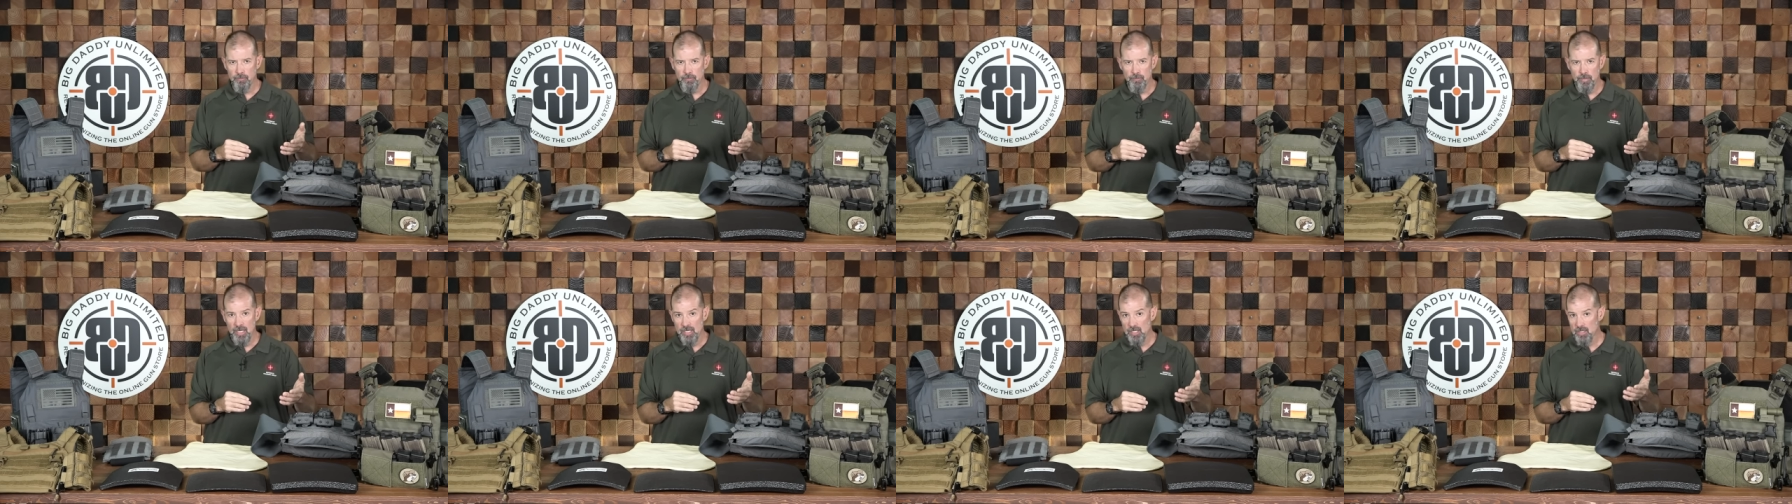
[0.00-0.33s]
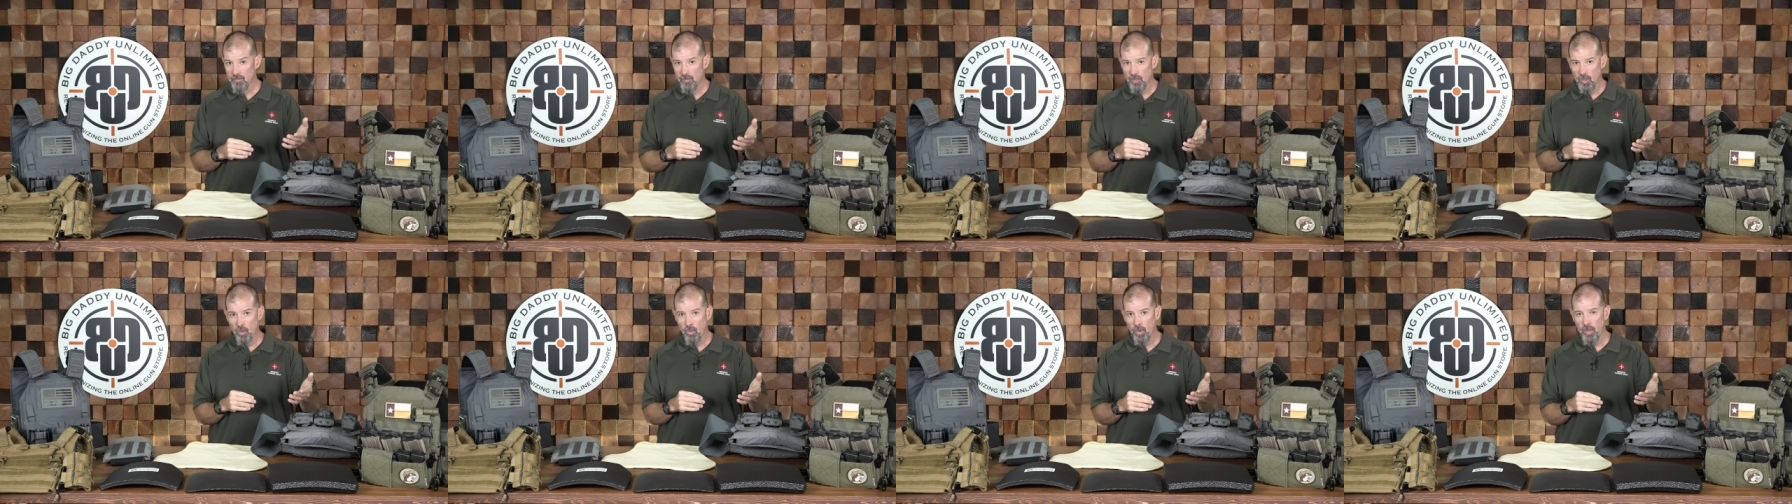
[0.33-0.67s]
piece
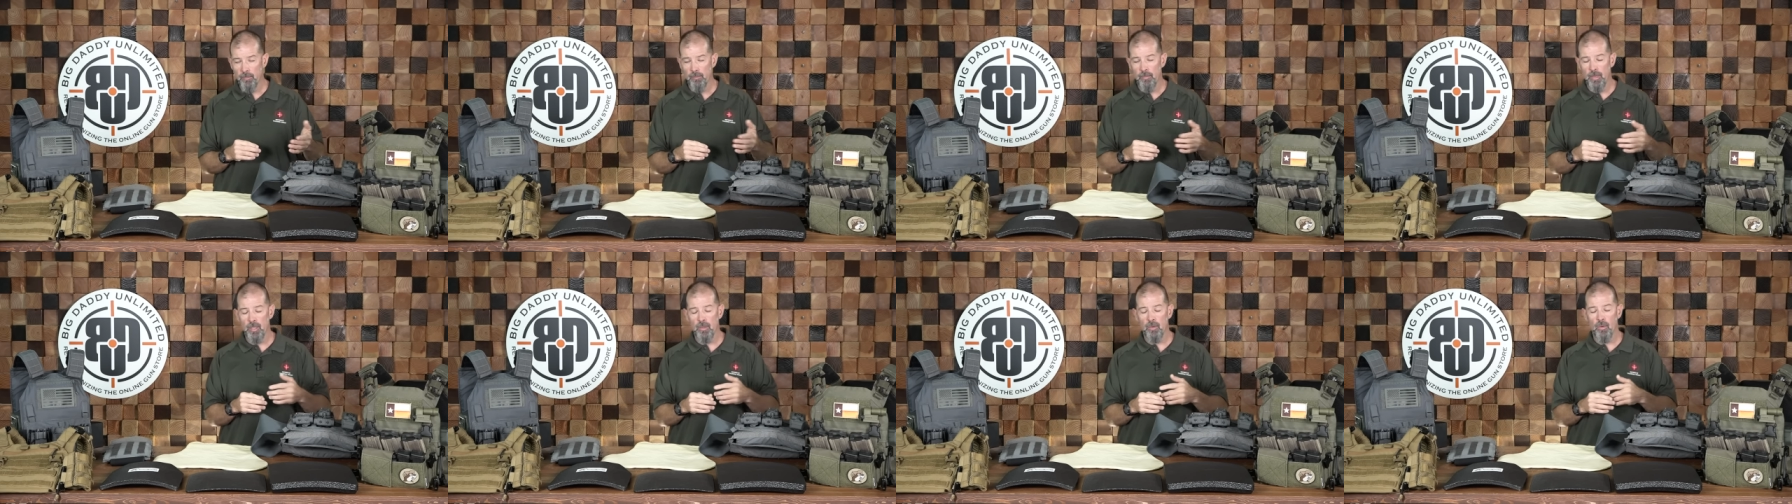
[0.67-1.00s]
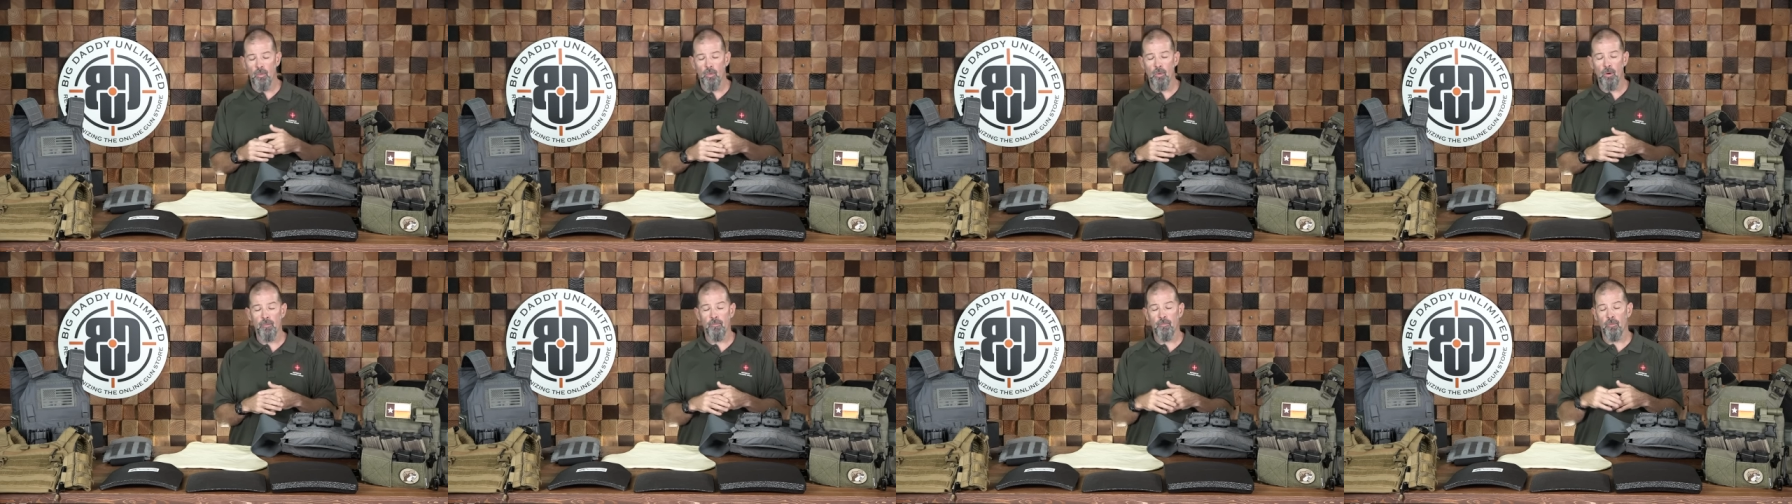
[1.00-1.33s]
of equipment
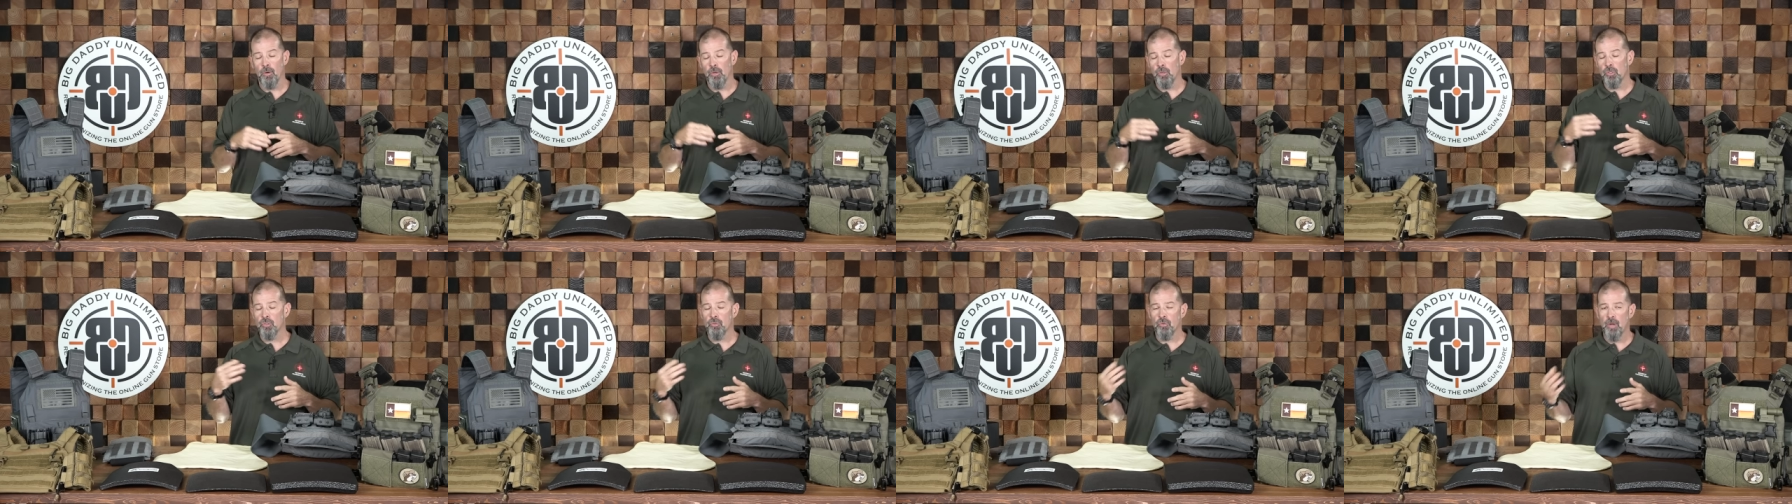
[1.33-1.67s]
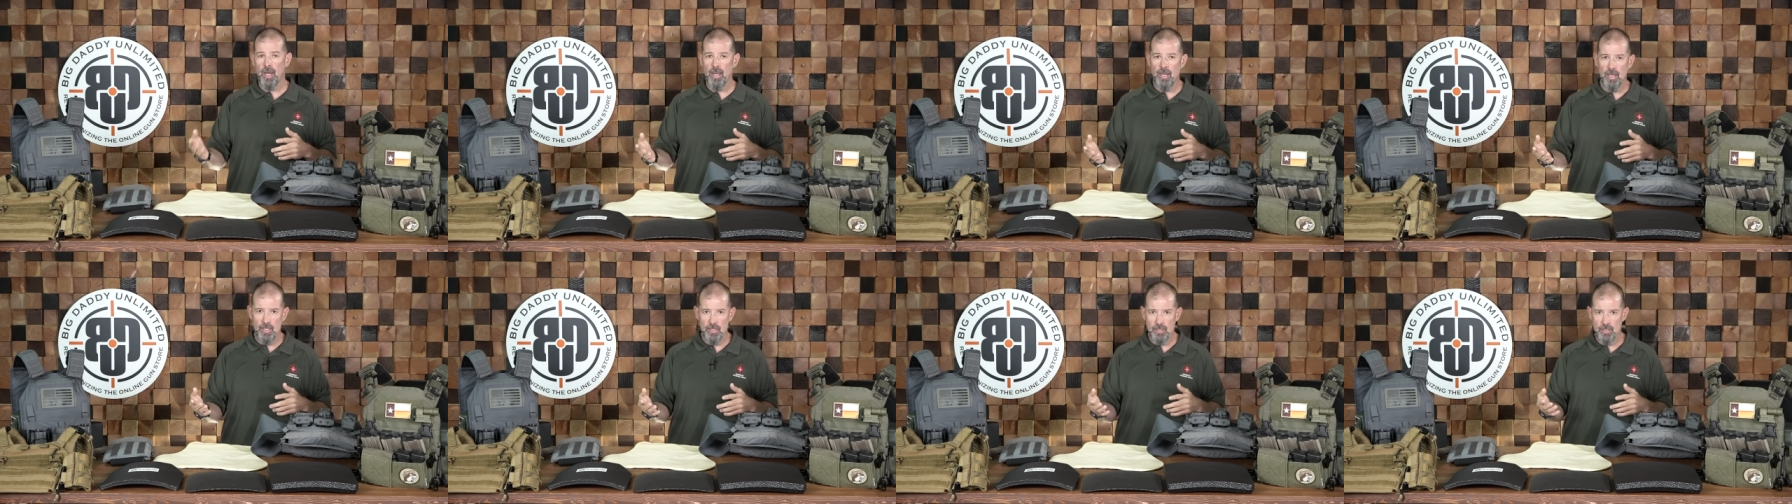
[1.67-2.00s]
or for a
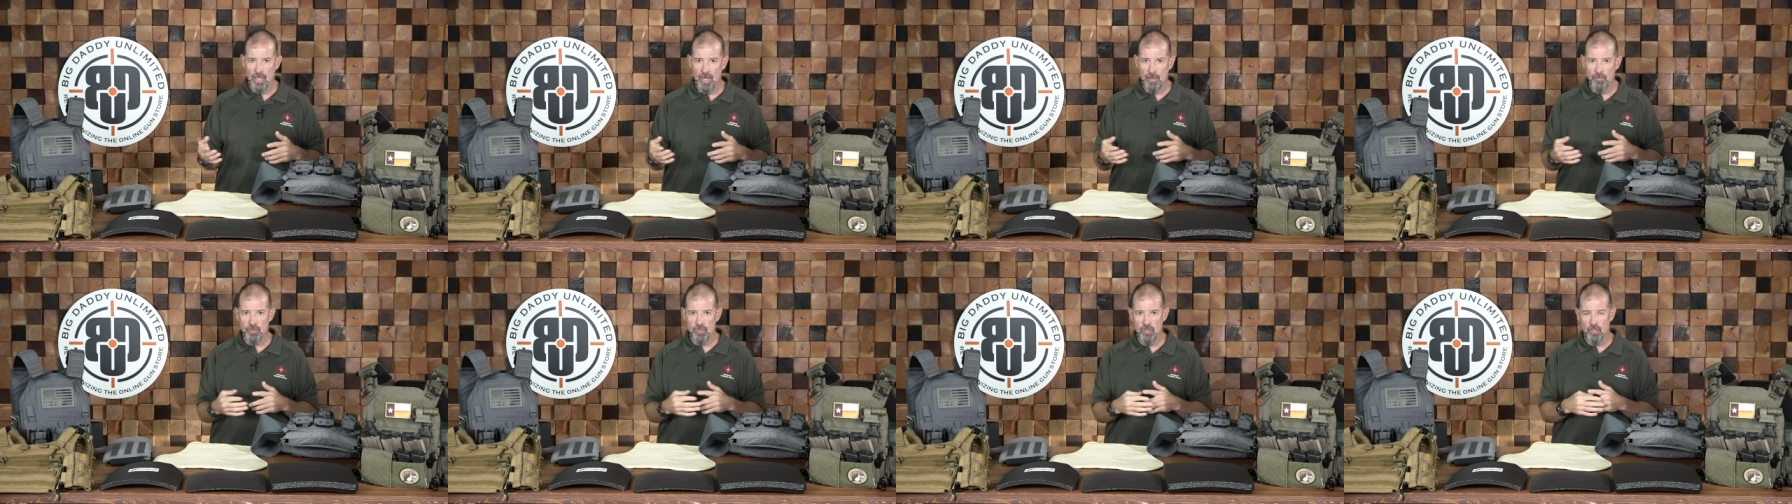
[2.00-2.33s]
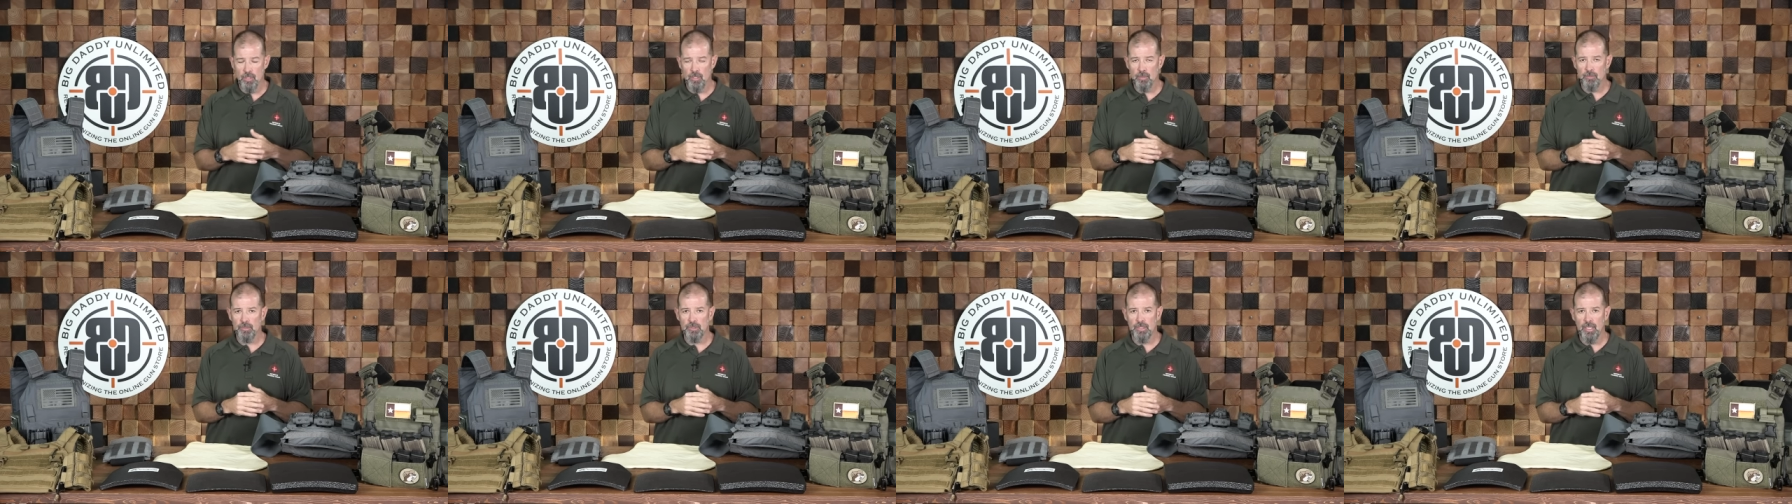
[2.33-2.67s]
training type
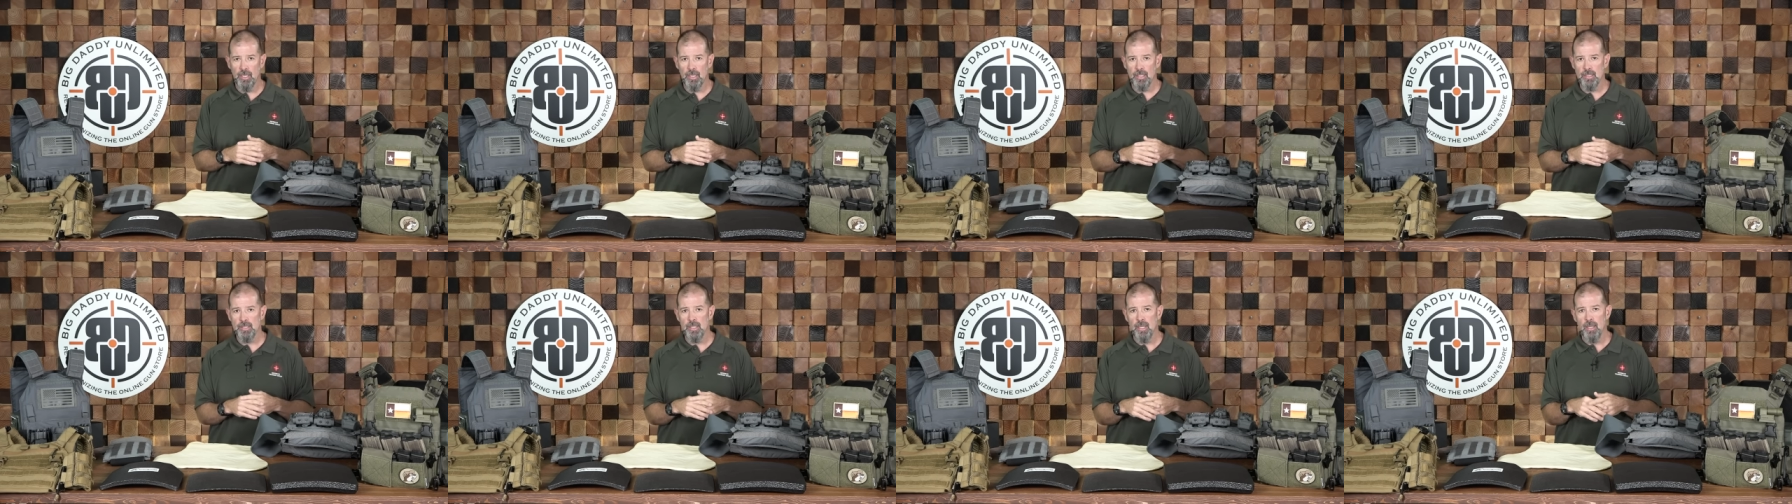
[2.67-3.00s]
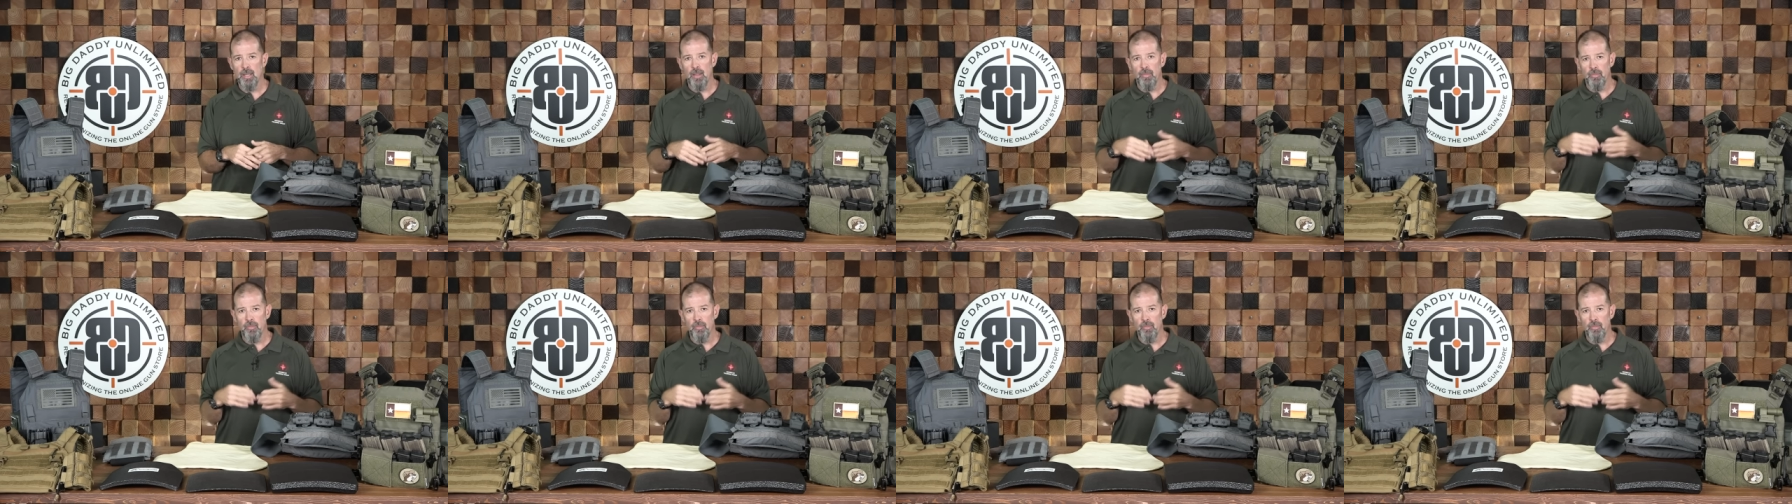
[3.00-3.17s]
circumstance,